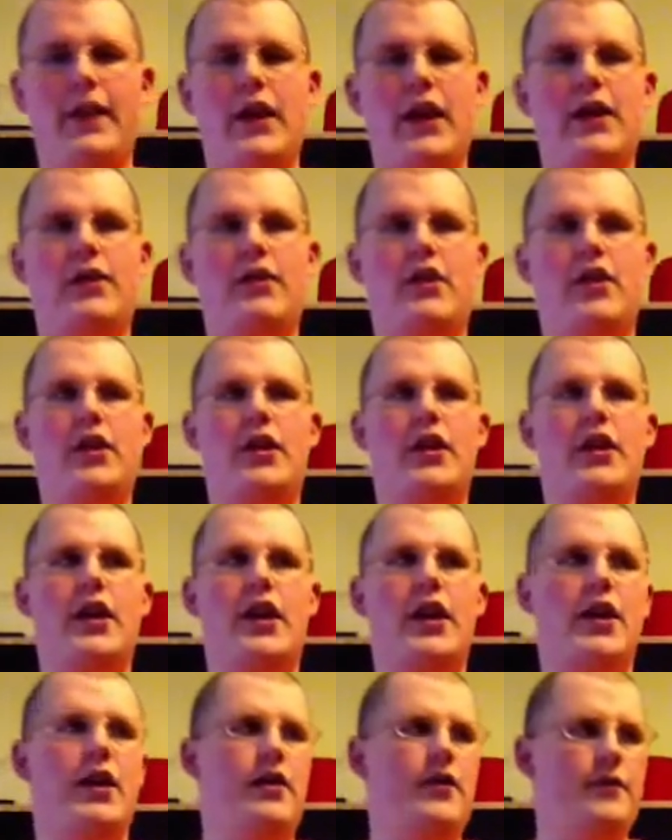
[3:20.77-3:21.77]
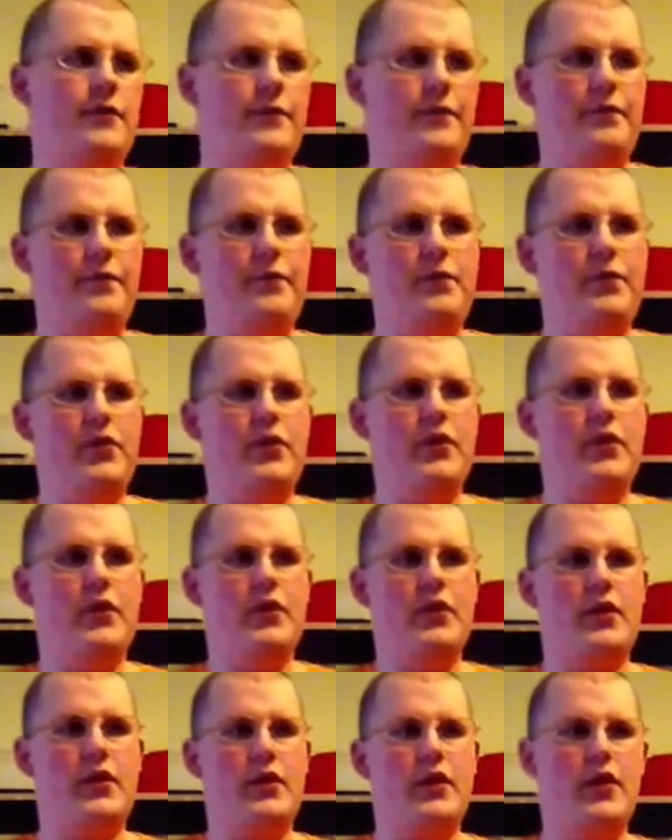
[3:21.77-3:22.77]
And they're like, hey,
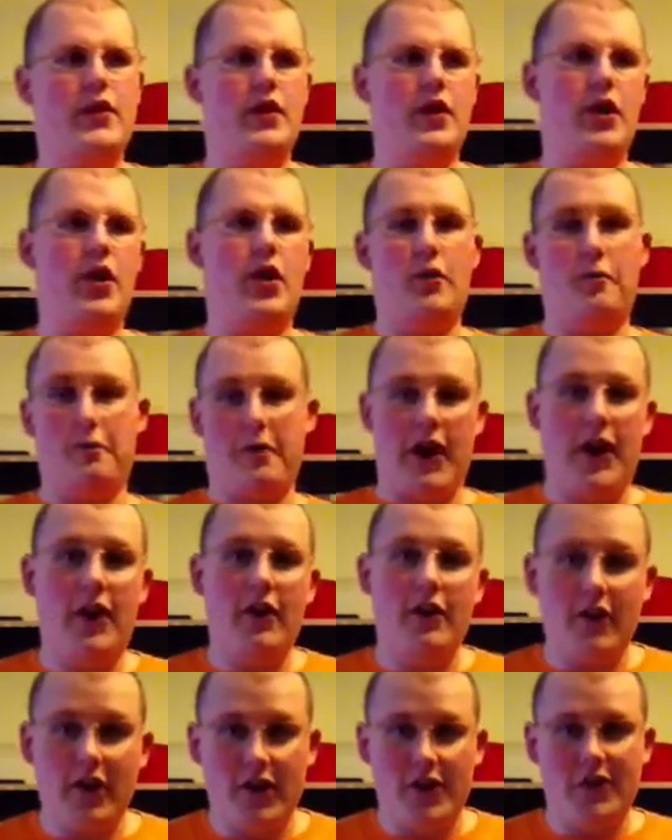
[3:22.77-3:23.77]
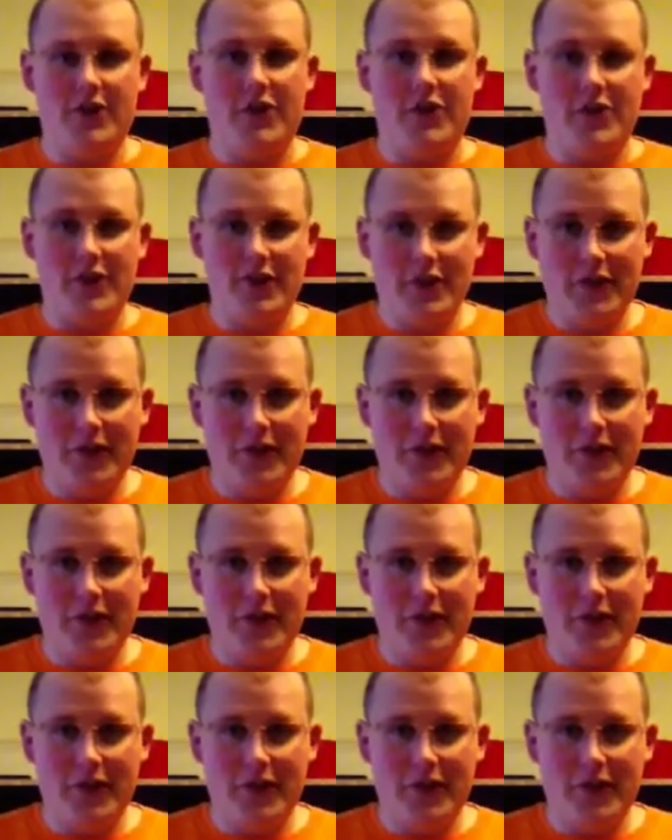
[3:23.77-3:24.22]
oh, pirates?